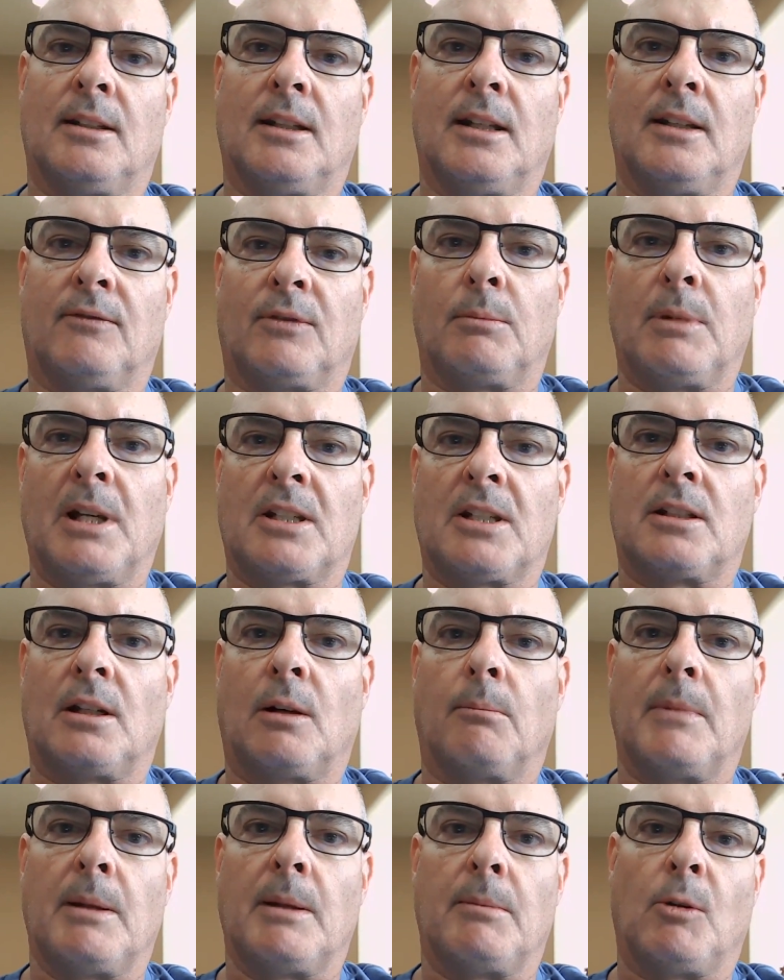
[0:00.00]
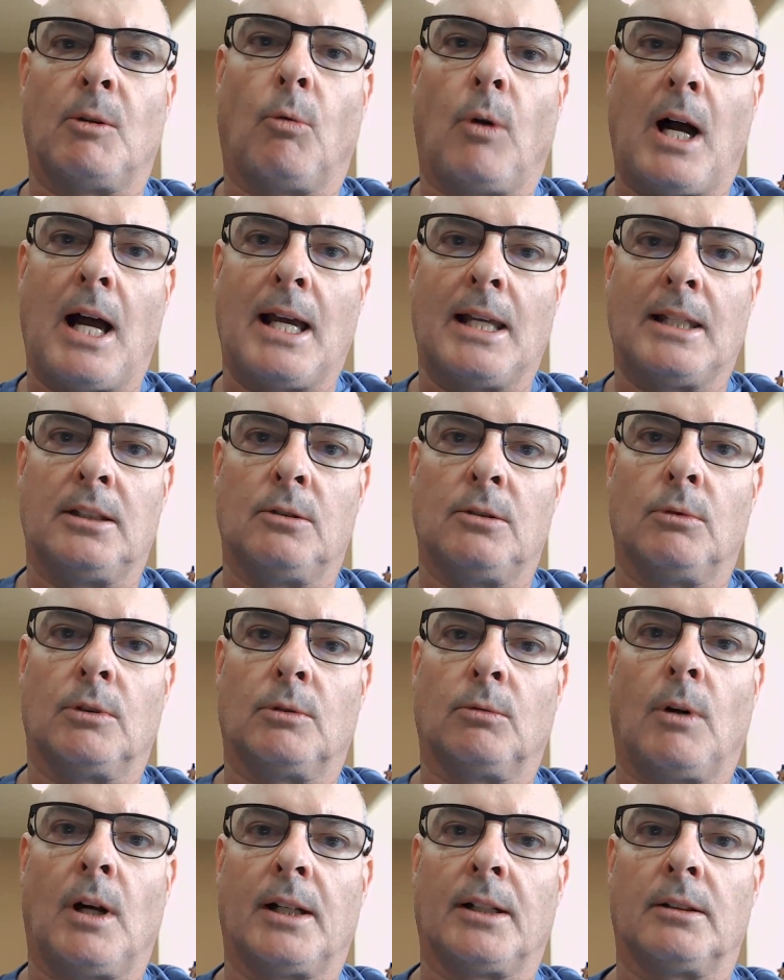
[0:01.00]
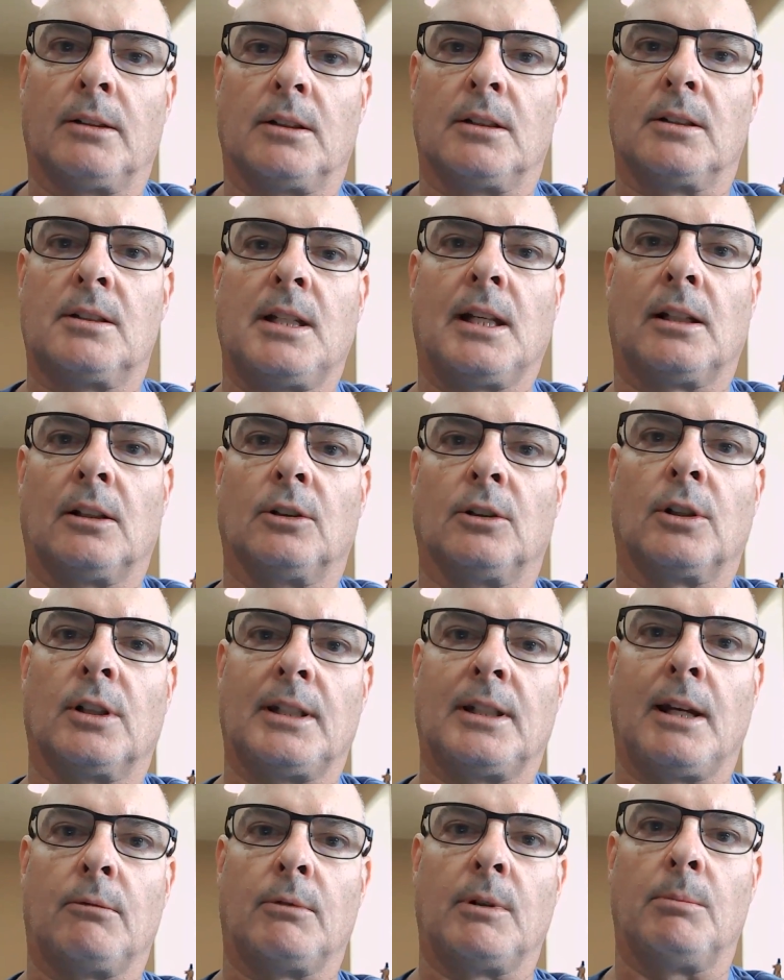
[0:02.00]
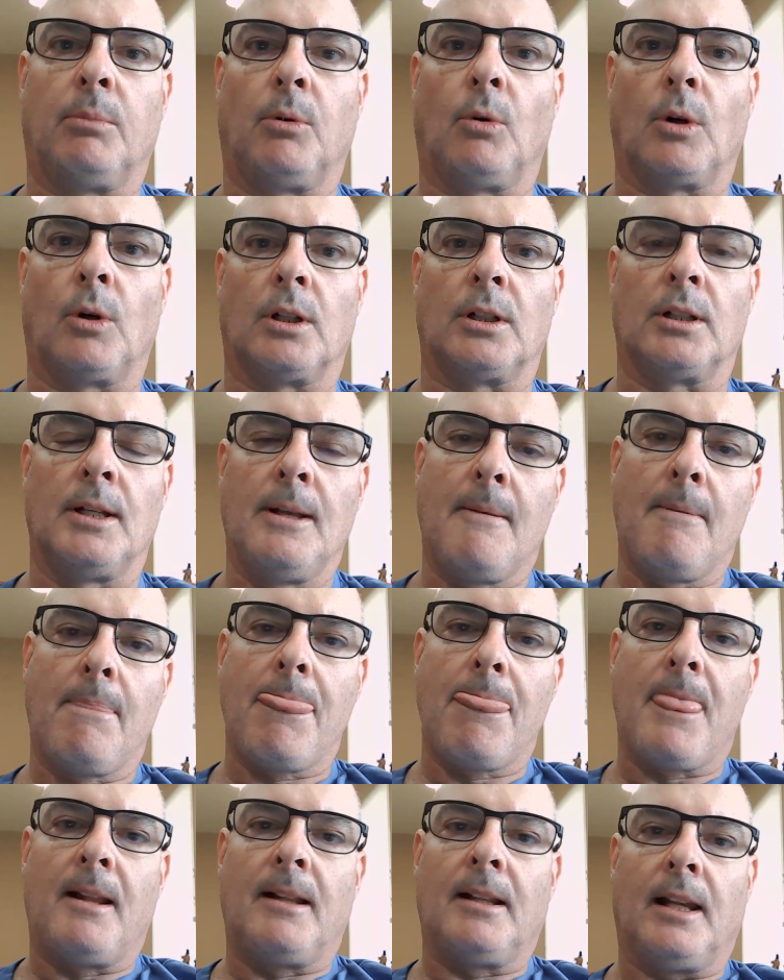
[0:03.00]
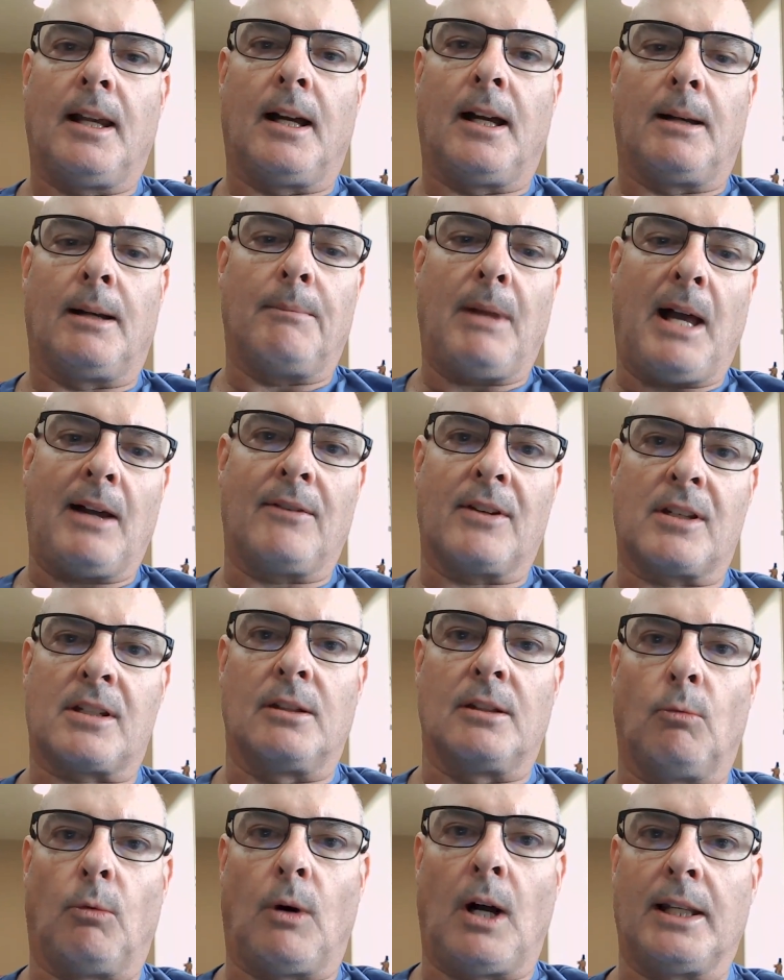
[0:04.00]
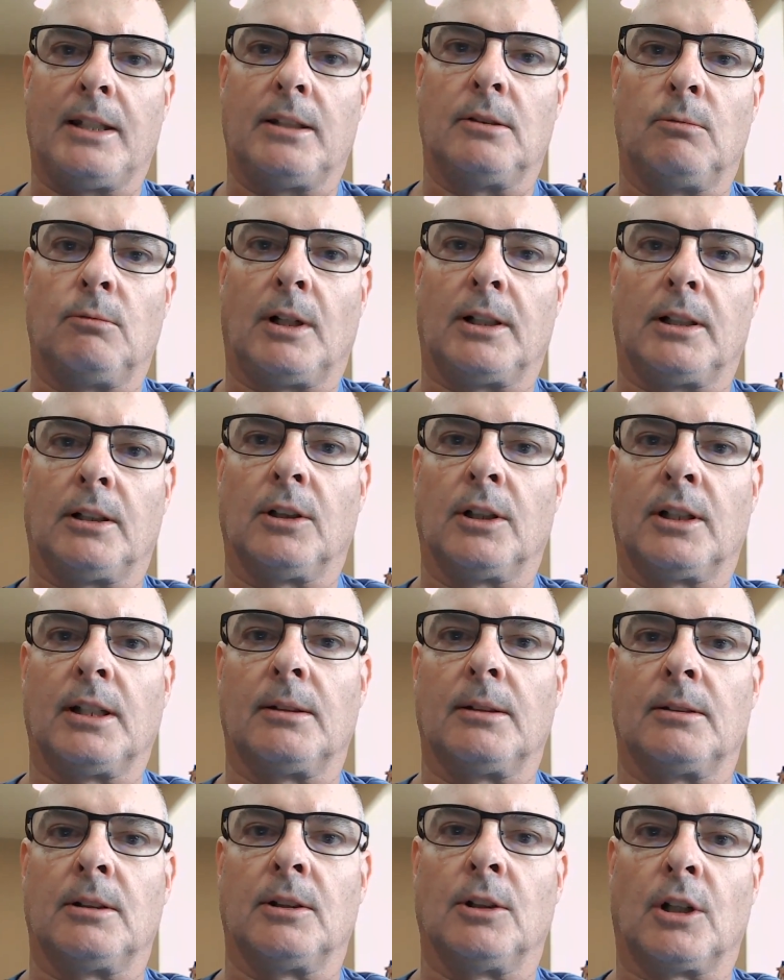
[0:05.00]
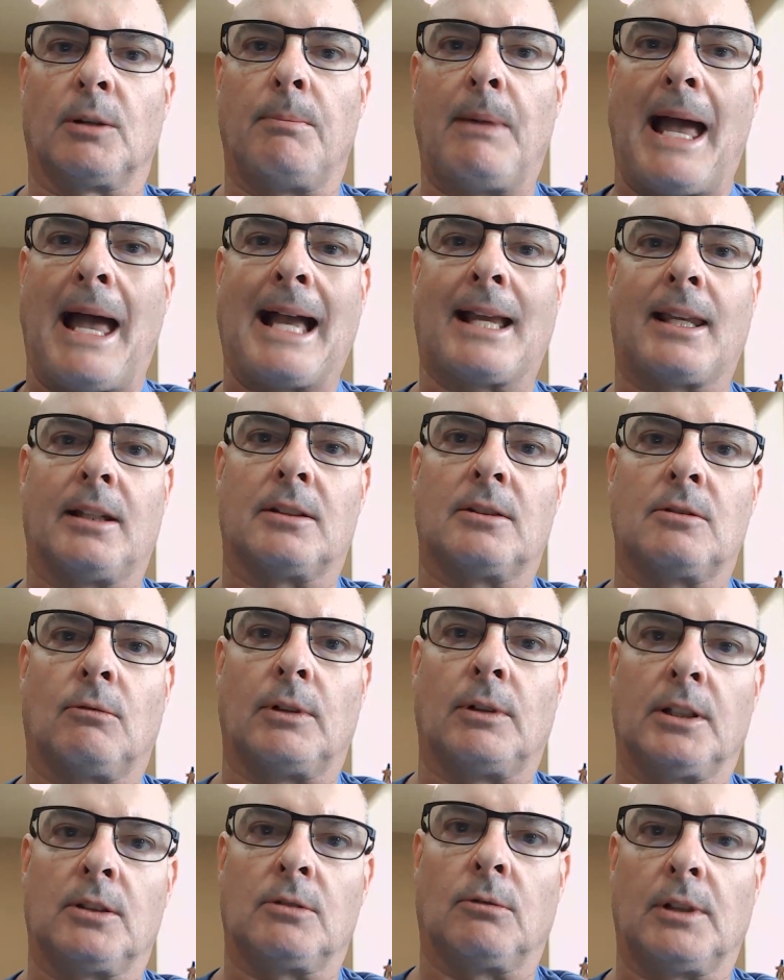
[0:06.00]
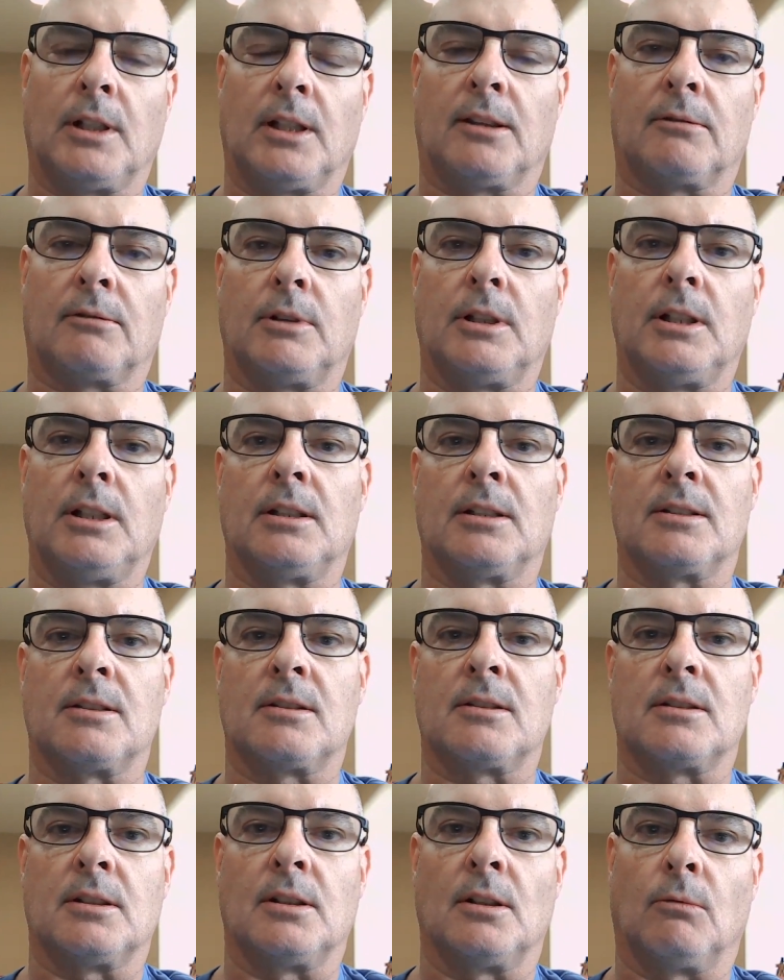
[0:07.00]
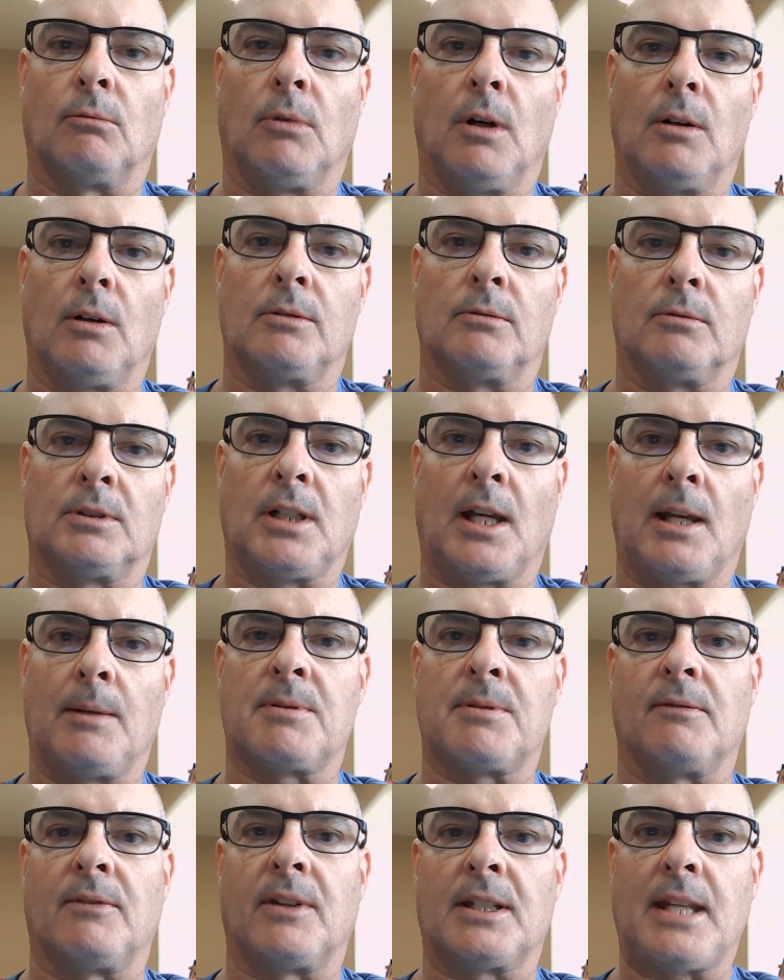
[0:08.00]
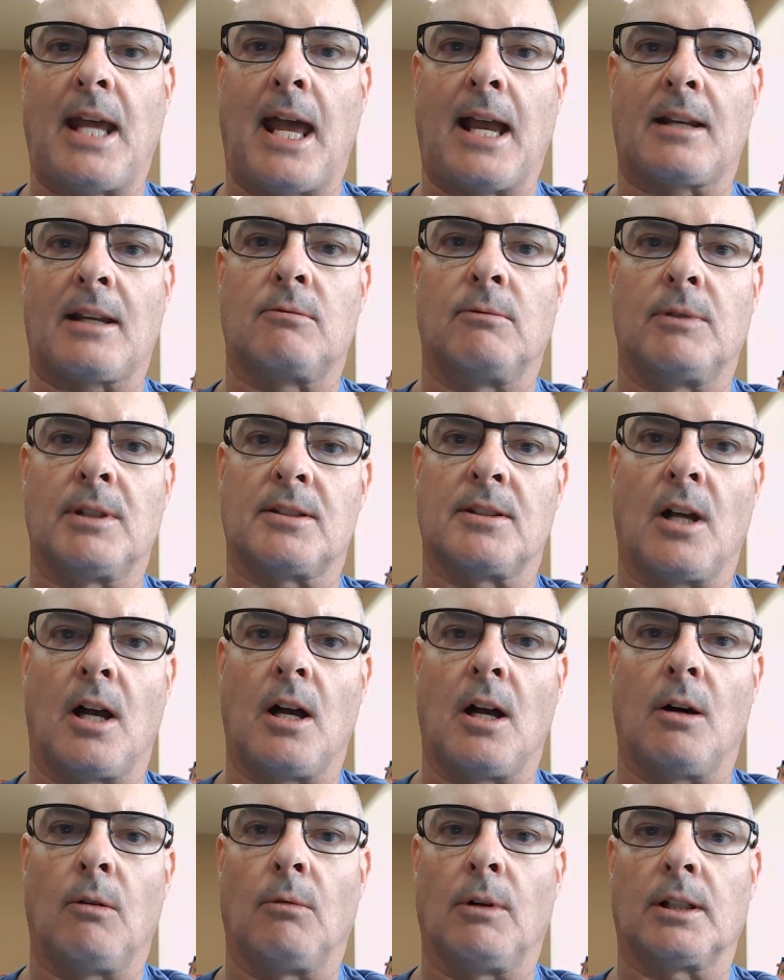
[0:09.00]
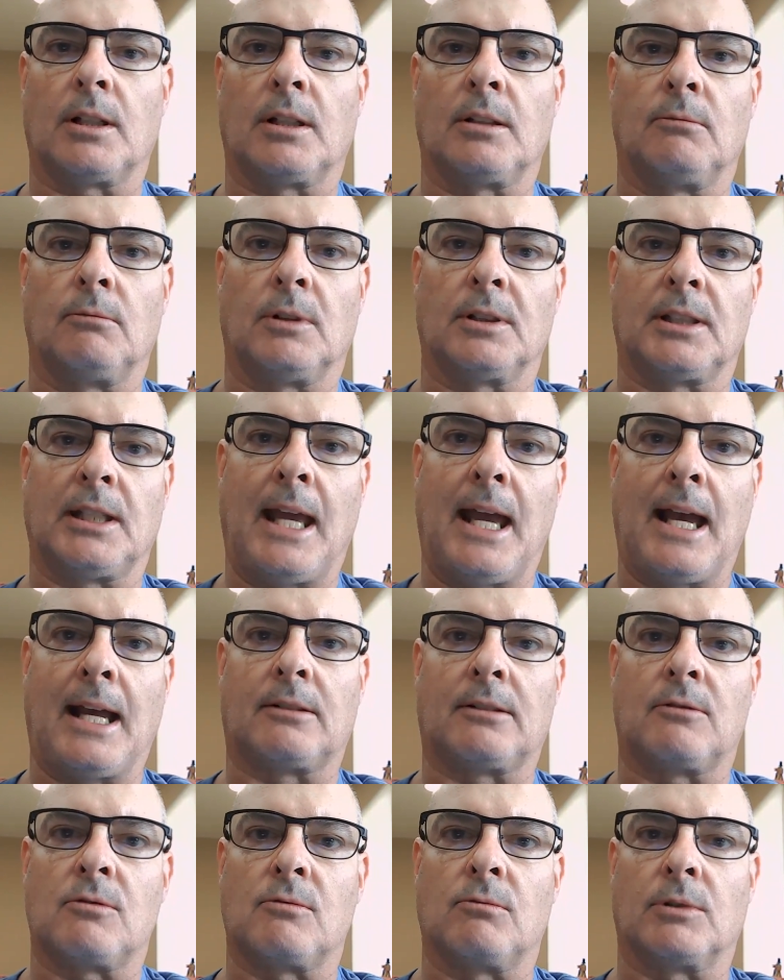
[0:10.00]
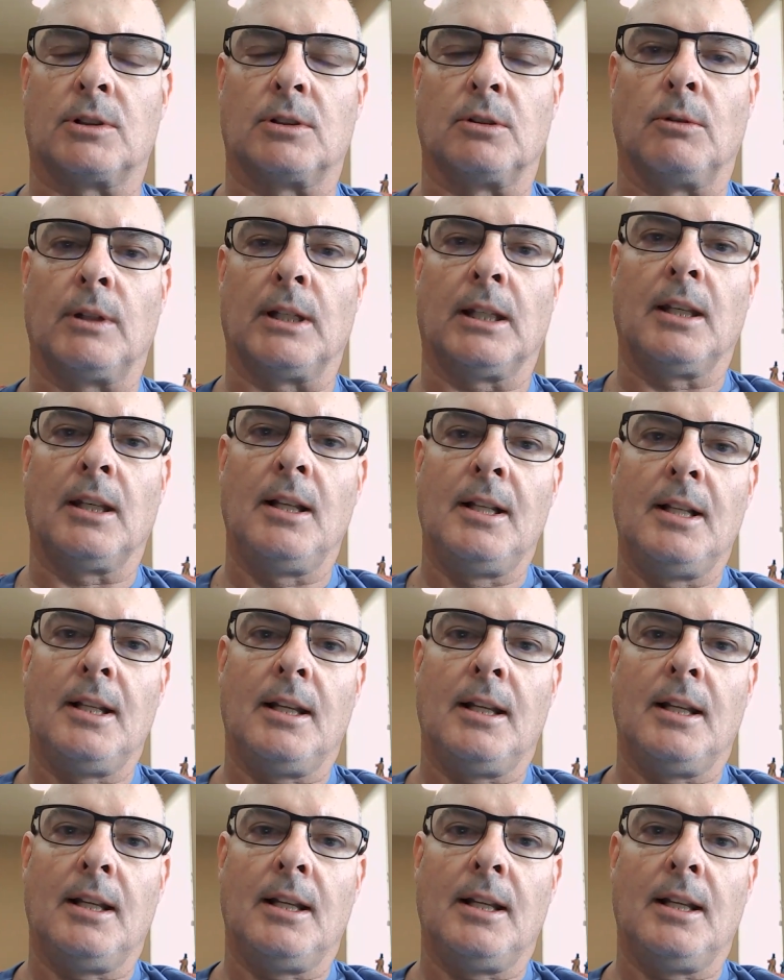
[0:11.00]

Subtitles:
information on maybe why you would want to take a look at that report. Obviously, why you'd want to look back at 2023 is, what types of attacks we saw, what the actors were doing,